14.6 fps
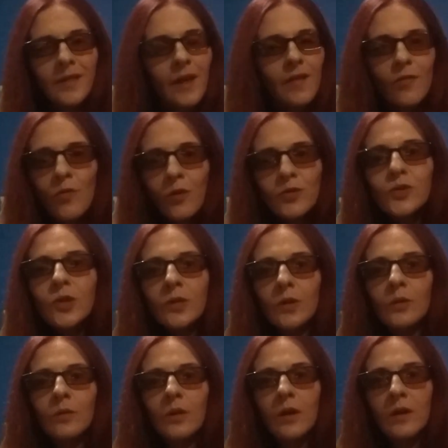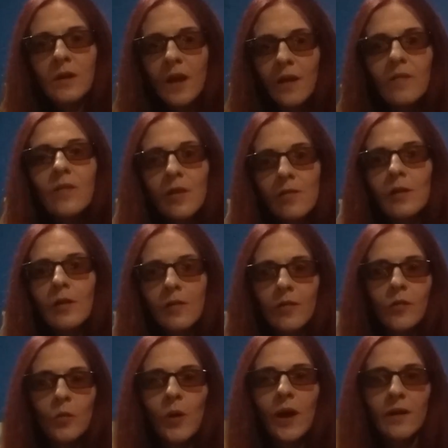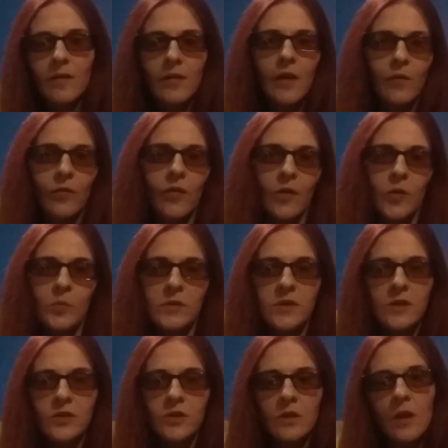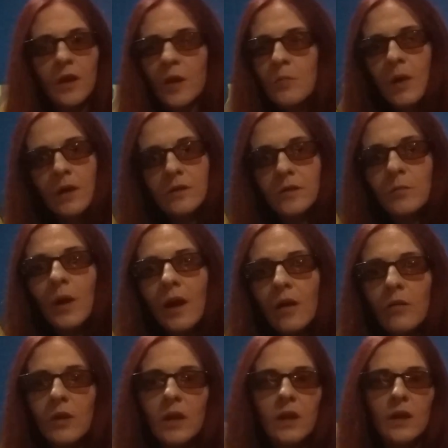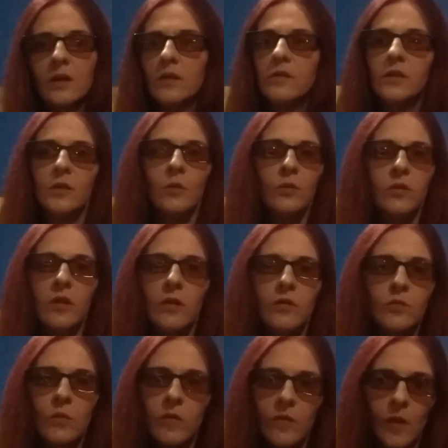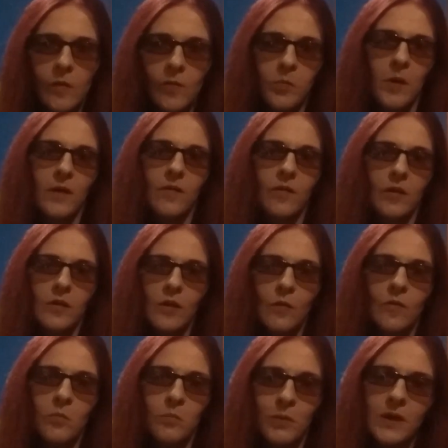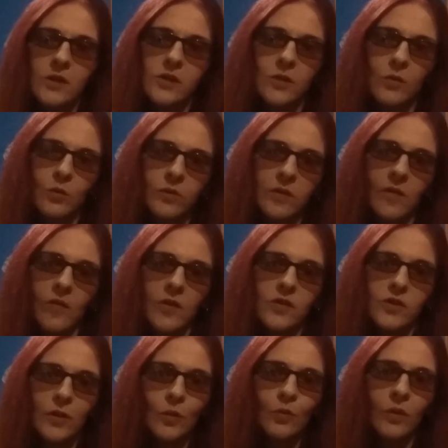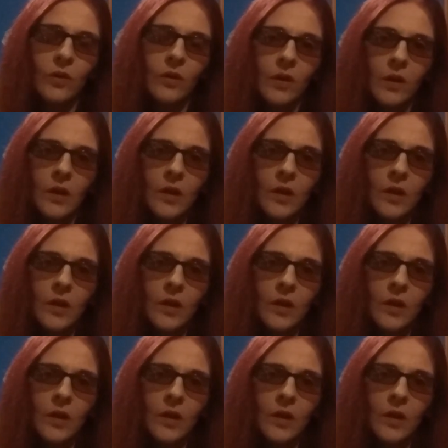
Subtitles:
It's not true. Yes, there's lots of quacks that have signed the petition, like Amanda Mary and, all the usual suspects that use bleach on autistic children.